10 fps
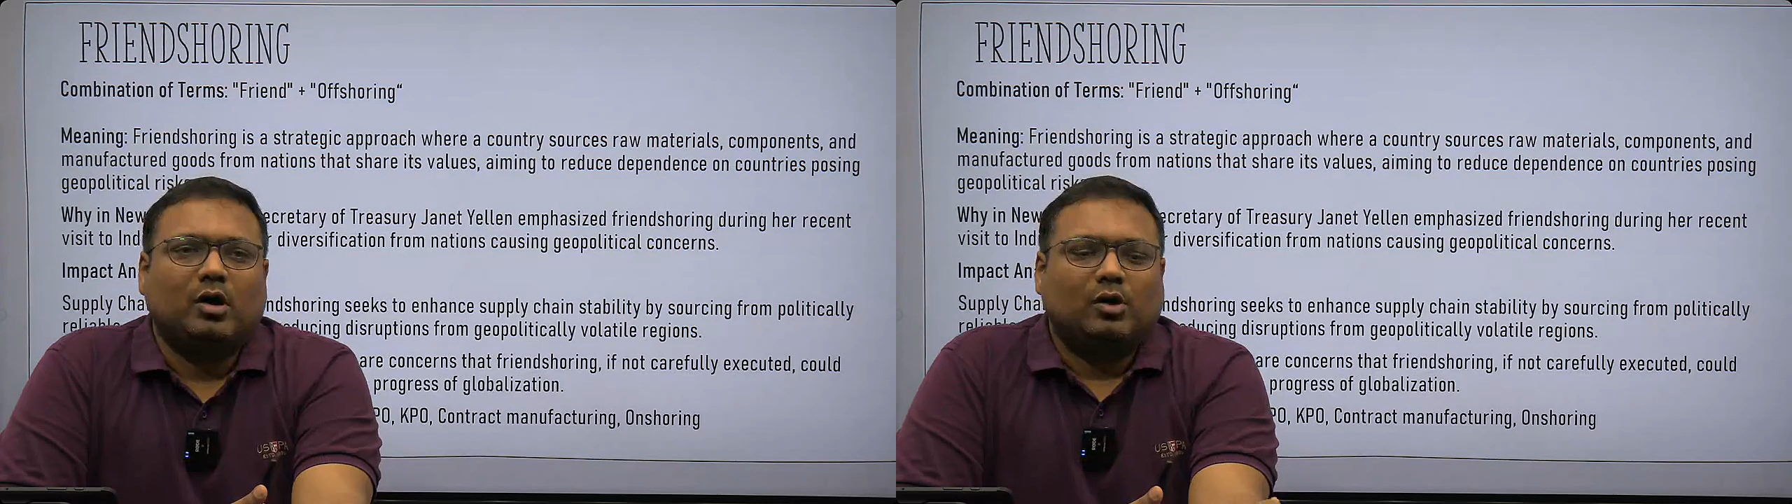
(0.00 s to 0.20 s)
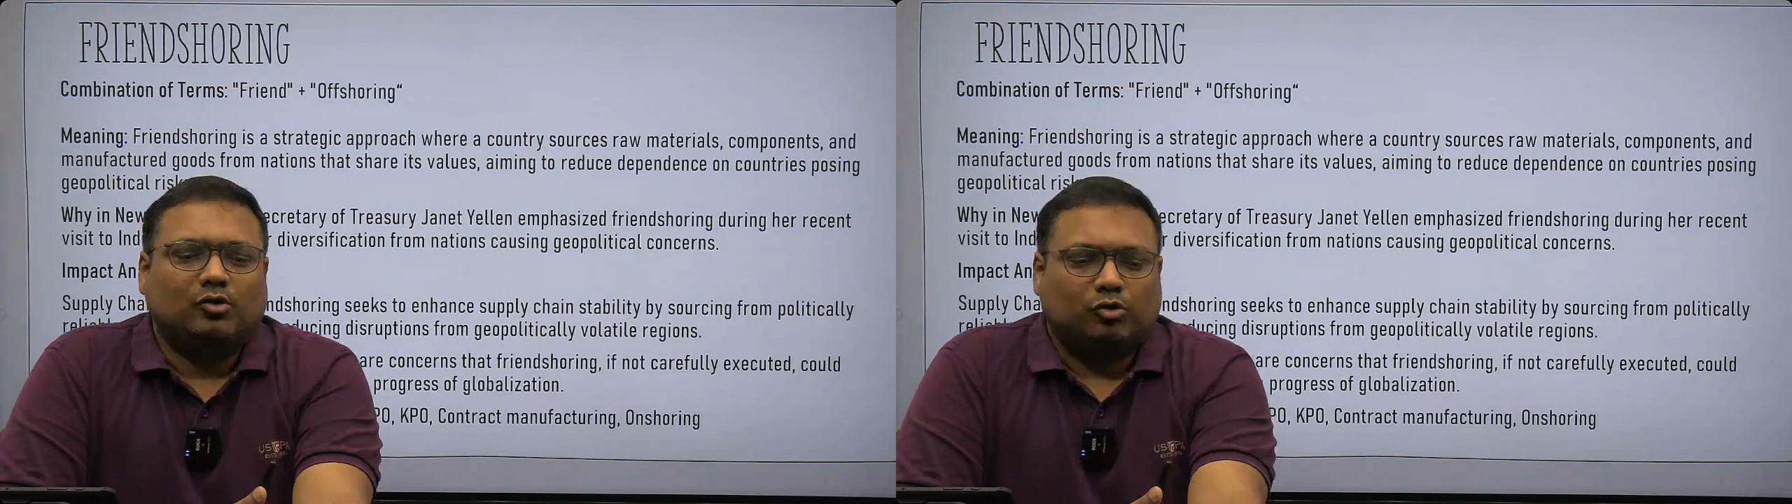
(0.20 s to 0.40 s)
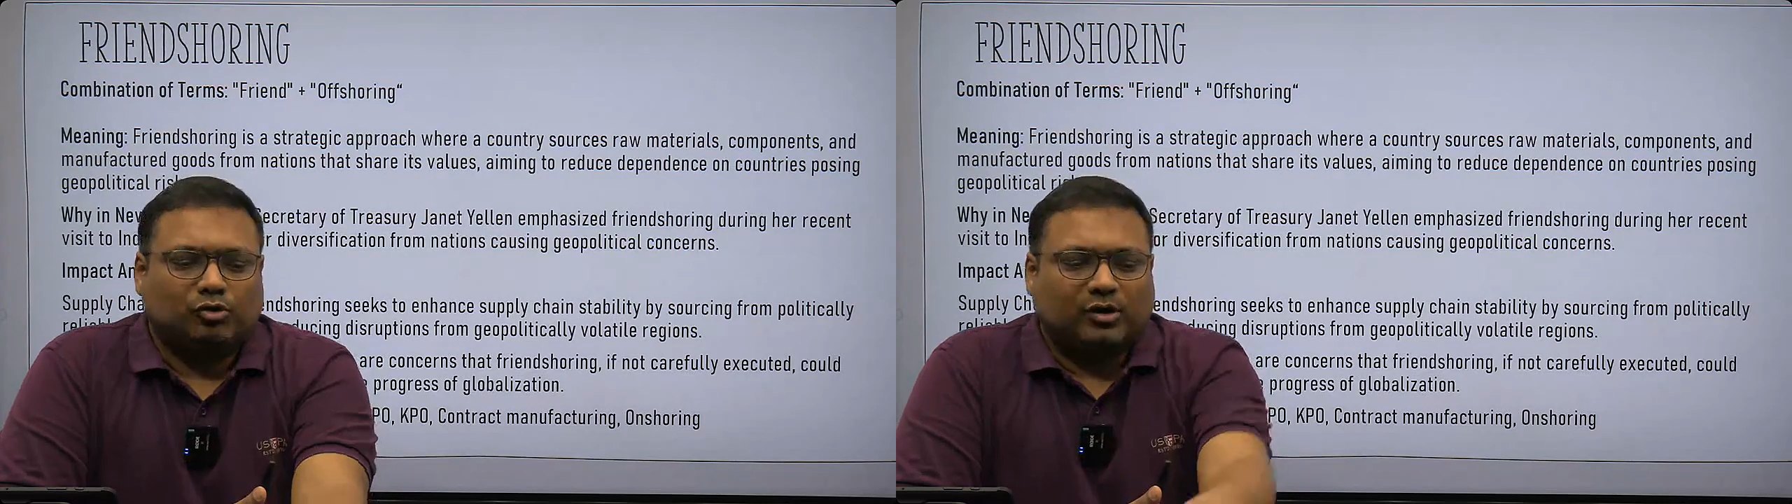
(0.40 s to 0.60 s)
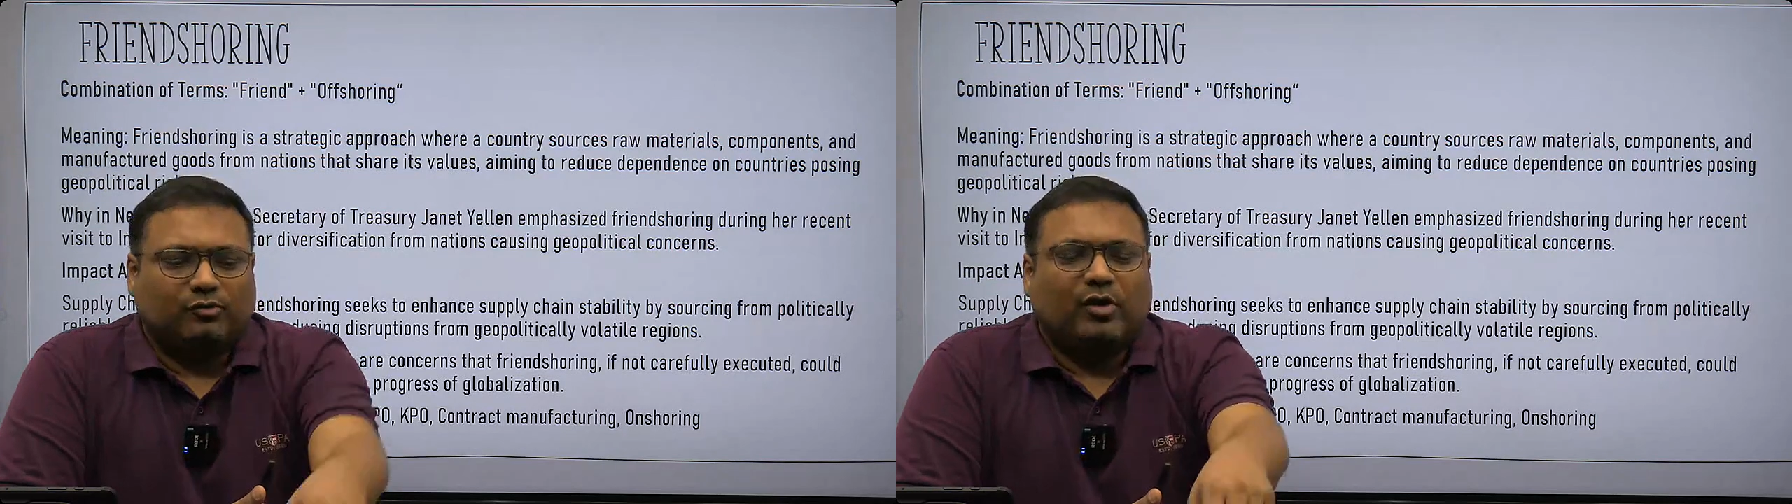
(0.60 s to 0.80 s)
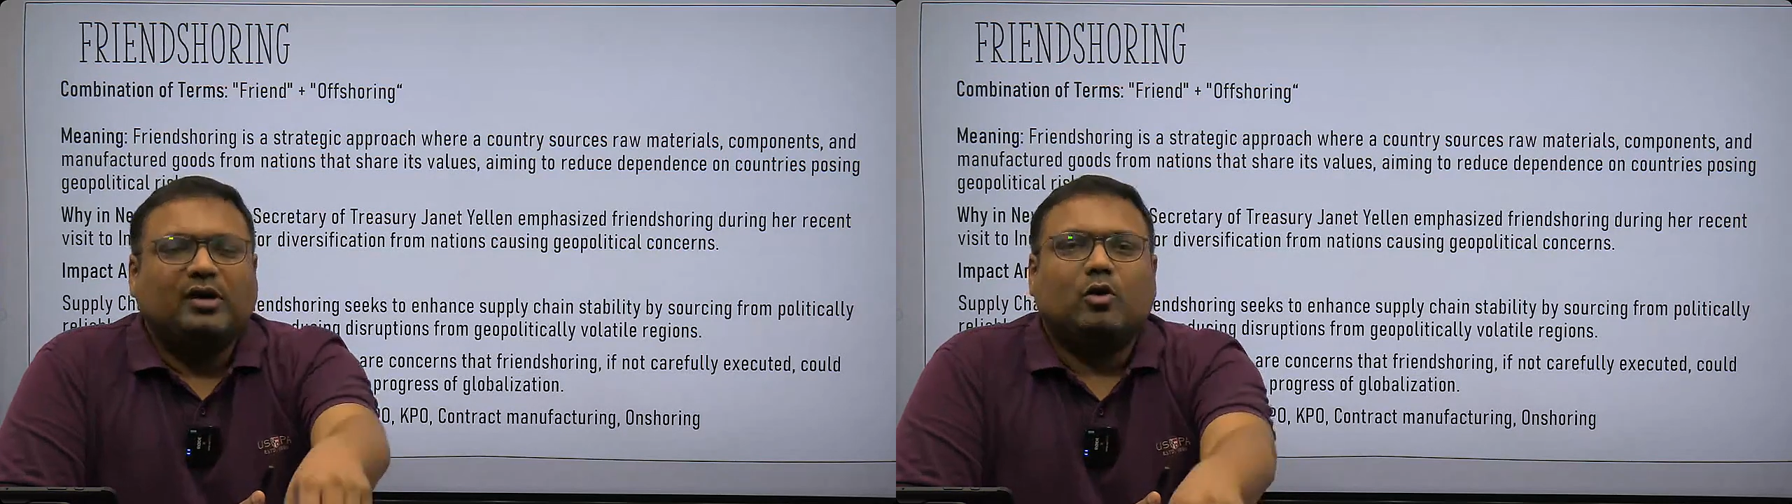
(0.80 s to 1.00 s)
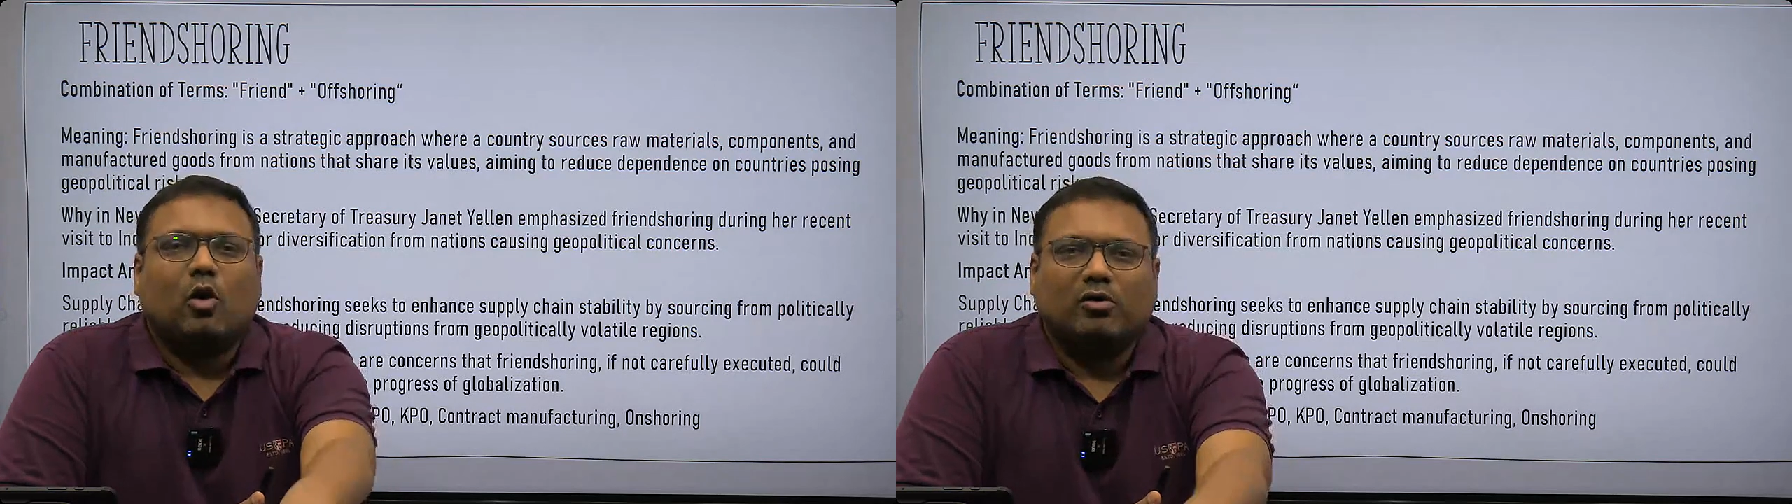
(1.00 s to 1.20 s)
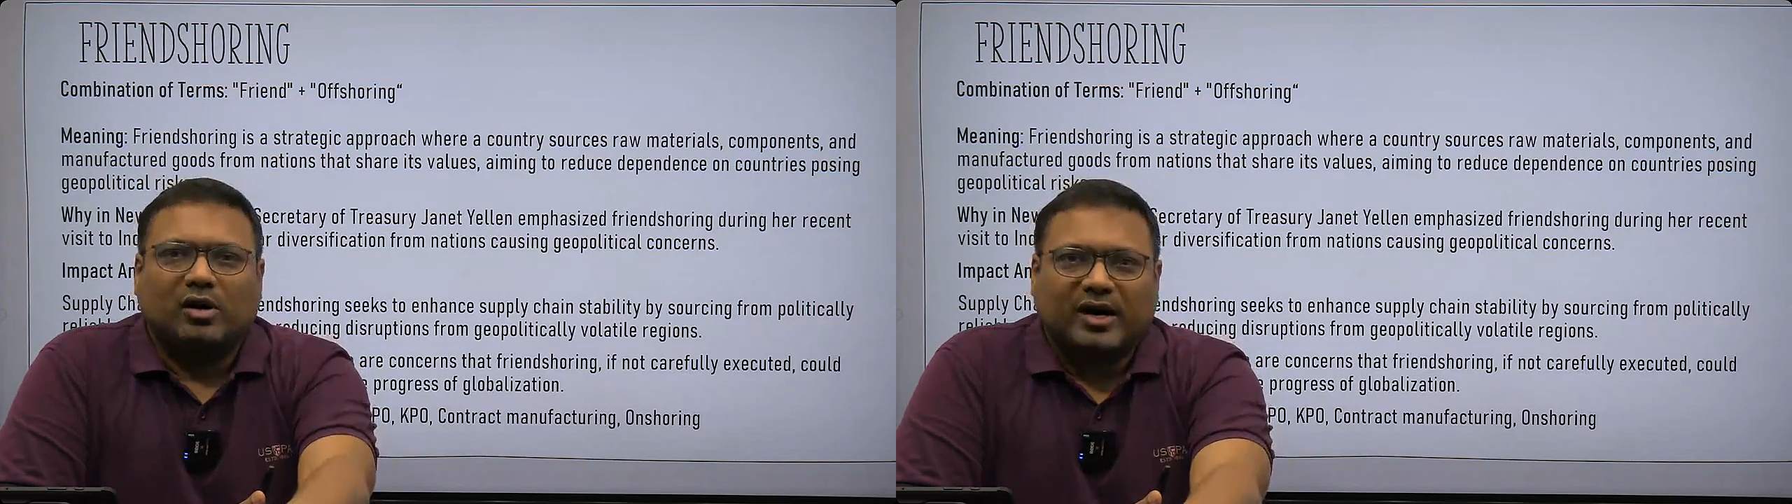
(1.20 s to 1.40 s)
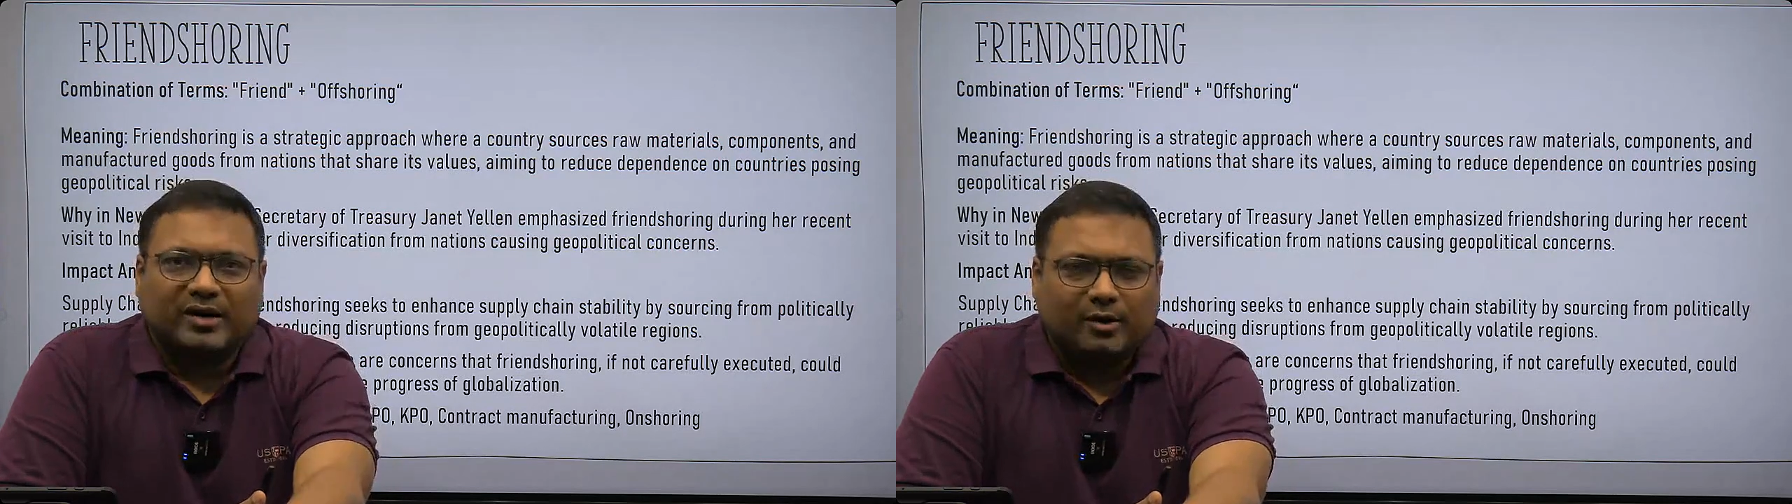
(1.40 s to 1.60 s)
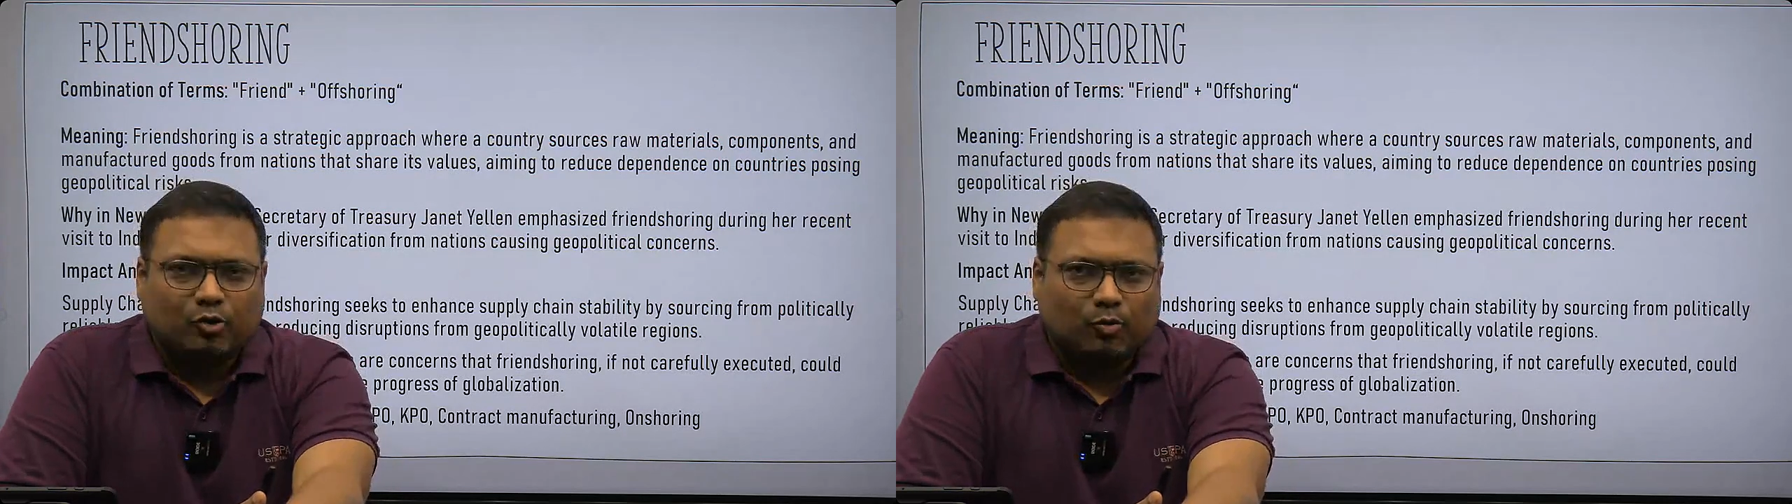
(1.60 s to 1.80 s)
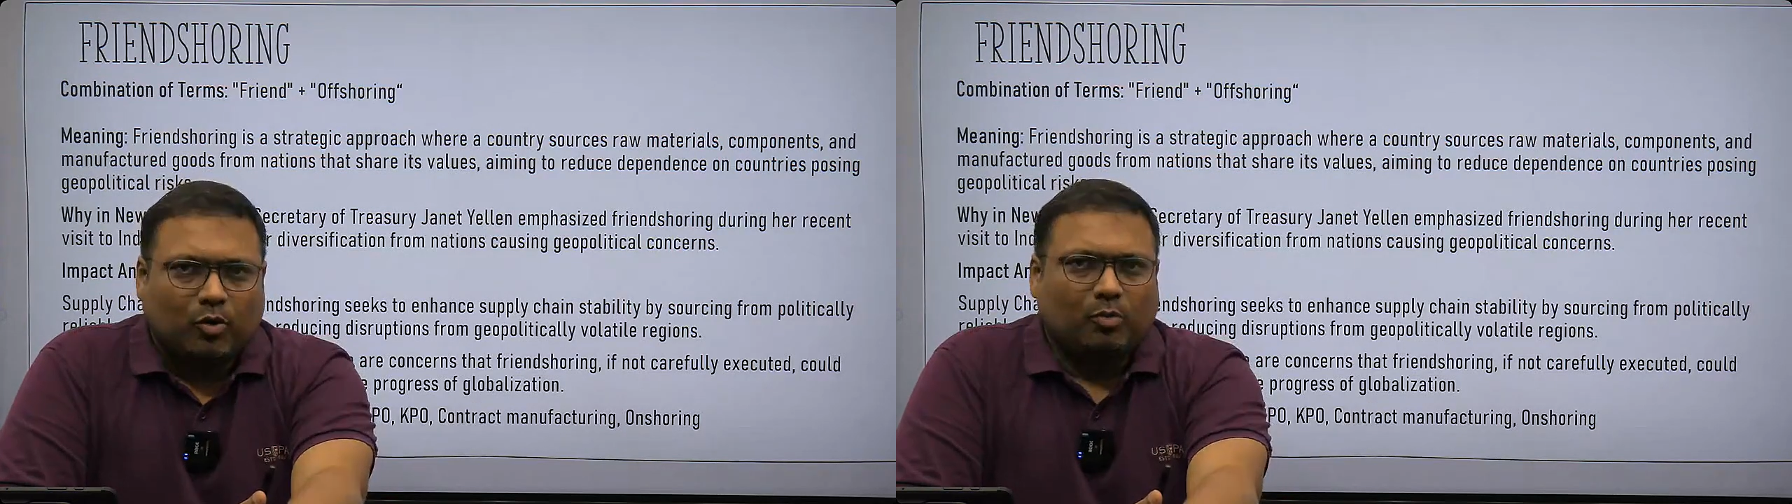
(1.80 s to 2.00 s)
so that one corner get
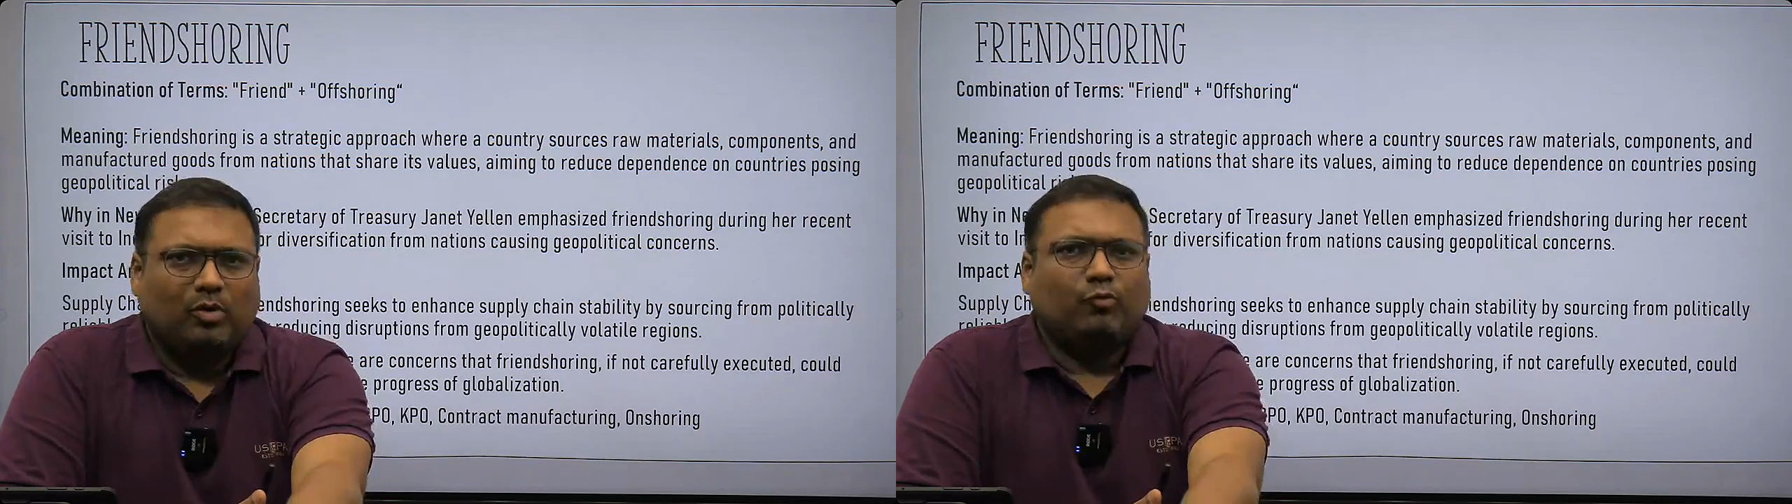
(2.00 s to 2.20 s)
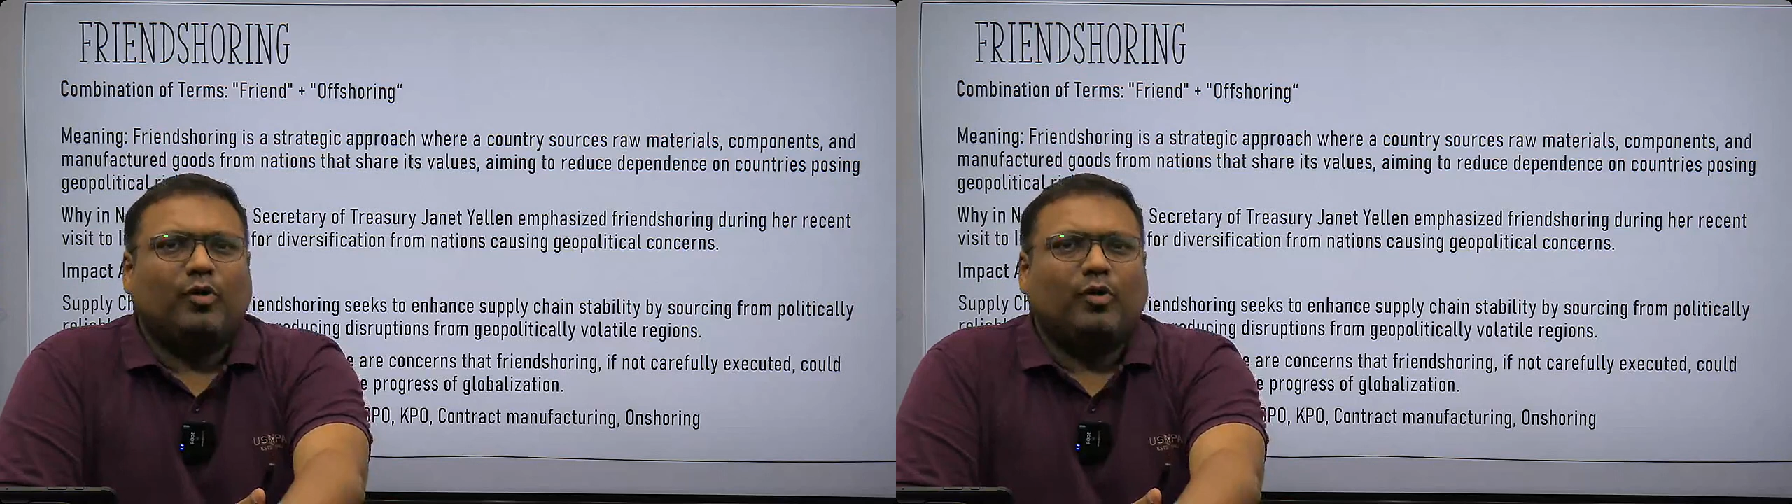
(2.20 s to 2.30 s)
into problem,